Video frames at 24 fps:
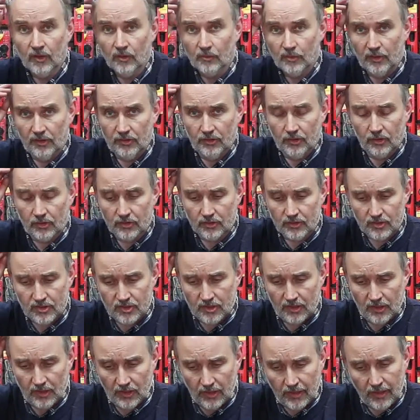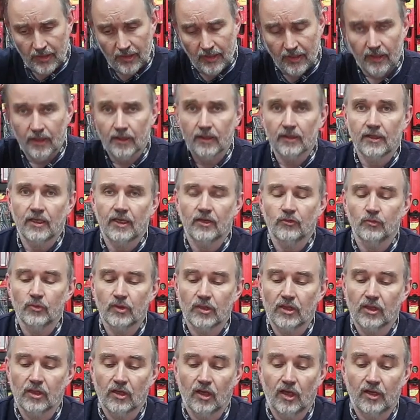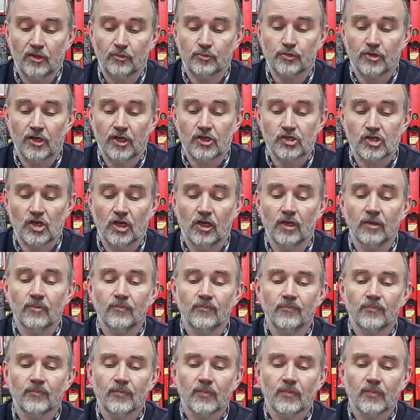but you can see here, even with light pressure,